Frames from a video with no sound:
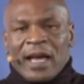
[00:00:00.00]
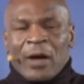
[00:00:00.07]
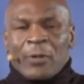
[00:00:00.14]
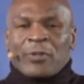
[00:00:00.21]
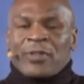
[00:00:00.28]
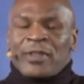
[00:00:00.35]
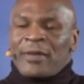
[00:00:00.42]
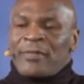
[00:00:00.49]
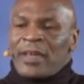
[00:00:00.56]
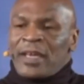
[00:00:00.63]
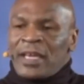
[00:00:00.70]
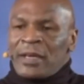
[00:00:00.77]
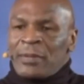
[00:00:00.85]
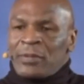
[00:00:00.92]
I was never
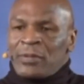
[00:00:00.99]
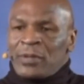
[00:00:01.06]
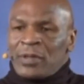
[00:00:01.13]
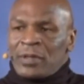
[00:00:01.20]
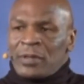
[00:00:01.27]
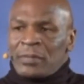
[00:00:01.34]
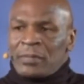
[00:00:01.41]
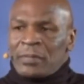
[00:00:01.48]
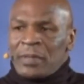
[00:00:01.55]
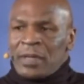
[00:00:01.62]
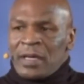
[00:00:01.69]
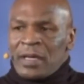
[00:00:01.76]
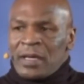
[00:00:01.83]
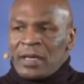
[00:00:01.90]
able
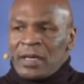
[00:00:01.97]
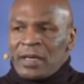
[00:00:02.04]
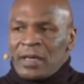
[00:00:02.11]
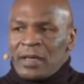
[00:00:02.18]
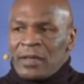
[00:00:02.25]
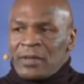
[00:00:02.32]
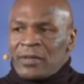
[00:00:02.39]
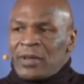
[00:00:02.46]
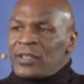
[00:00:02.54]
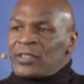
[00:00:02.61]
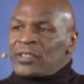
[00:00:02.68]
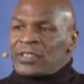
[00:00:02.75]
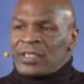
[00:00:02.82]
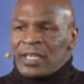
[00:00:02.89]
to
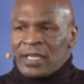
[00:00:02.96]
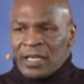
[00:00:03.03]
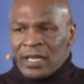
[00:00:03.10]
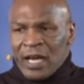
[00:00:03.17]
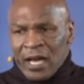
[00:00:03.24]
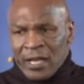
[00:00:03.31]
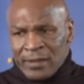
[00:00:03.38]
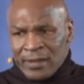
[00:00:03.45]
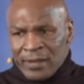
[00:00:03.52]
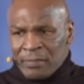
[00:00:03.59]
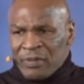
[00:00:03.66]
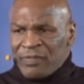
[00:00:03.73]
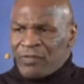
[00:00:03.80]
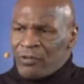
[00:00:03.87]
understand the
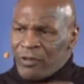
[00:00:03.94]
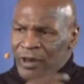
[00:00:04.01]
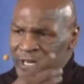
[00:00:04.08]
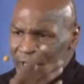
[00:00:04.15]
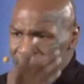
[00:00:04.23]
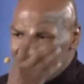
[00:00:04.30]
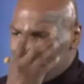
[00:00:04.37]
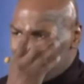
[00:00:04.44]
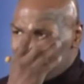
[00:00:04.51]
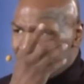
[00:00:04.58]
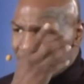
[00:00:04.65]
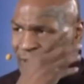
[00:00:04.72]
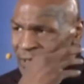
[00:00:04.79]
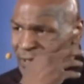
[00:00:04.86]
concept of
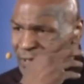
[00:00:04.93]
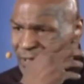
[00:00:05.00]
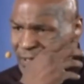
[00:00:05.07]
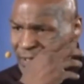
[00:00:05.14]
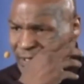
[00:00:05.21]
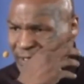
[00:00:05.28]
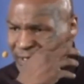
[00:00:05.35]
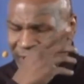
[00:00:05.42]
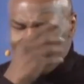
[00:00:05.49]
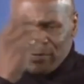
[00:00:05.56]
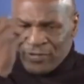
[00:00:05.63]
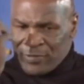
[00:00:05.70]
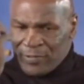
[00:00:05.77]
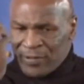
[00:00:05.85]
greatness. I
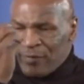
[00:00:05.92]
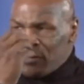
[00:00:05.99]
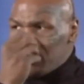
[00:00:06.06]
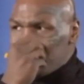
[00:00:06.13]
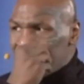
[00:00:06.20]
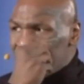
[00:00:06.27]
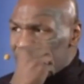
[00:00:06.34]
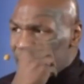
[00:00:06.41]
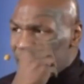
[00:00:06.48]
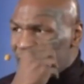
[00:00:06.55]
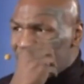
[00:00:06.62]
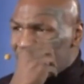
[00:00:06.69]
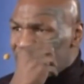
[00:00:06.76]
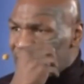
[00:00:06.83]
just never was able
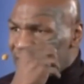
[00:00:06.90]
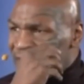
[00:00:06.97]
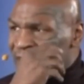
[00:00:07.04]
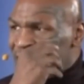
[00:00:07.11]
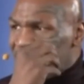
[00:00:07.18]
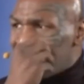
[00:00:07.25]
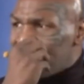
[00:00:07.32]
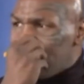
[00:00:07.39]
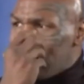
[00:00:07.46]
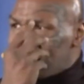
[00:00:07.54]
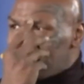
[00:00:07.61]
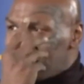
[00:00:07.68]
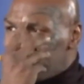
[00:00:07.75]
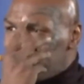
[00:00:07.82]
to understand that
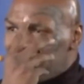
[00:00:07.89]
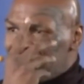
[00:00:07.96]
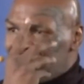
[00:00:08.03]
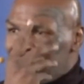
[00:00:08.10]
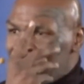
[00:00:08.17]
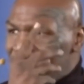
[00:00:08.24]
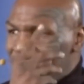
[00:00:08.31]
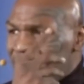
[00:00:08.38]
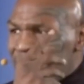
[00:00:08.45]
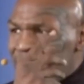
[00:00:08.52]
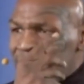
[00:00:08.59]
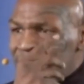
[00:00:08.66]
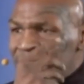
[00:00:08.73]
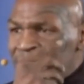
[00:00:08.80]
concept of
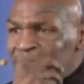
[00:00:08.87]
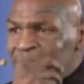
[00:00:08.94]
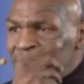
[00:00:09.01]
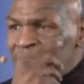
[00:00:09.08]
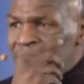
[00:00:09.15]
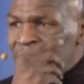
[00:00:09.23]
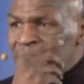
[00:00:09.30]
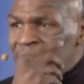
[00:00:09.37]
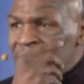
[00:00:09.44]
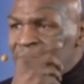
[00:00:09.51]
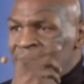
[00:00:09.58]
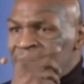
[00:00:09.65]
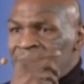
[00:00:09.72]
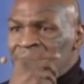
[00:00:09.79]
greatness.
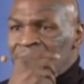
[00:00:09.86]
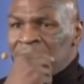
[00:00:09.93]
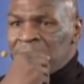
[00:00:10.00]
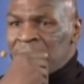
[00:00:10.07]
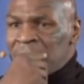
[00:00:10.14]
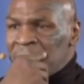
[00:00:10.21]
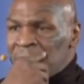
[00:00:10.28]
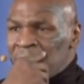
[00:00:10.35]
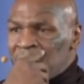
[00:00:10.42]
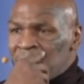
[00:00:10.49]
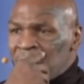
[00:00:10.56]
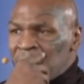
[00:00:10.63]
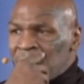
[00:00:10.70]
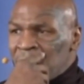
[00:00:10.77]
And
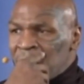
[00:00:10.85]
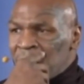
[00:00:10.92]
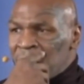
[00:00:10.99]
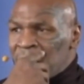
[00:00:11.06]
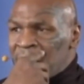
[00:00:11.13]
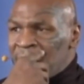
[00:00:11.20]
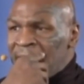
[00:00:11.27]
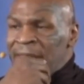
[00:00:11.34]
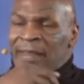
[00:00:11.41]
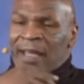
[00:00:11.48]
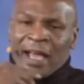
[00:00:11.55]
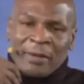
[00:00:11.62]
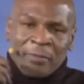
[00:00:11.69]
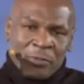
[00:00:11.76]
as
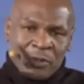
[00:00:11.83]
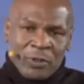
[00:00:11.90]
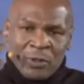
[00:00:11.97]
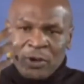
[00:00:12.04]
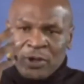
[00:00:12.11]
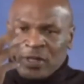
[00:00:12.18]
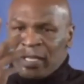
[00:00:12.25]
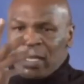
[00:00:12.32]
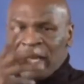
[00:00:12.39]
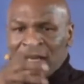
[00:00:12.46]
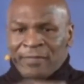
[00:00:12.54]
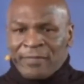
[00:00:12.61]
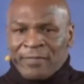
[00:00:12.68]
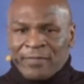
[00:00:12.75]
time went on and
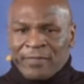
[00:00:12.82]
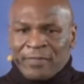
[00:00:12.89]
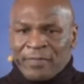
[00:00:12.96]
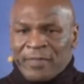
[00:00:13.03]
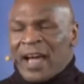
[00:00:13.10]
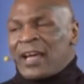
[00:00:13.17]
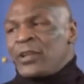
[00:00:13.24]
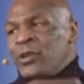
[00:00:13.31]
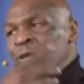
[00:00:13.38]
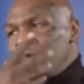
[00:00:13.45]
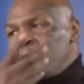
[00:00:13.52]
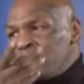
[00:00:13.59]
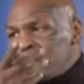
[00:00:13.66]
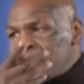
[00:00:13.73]
I've gotten
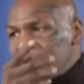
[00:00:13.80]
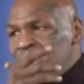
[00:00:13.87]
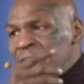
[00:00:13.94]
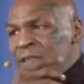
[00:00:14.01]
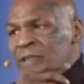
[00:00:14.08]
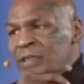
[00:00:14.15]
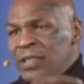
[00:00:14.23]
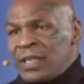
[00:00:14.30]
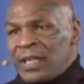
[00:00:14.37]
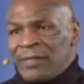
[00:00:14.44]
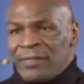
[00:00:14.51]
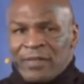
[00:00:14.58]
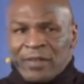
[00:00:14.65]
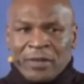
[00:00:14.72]
older and
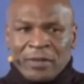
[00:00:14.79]
I've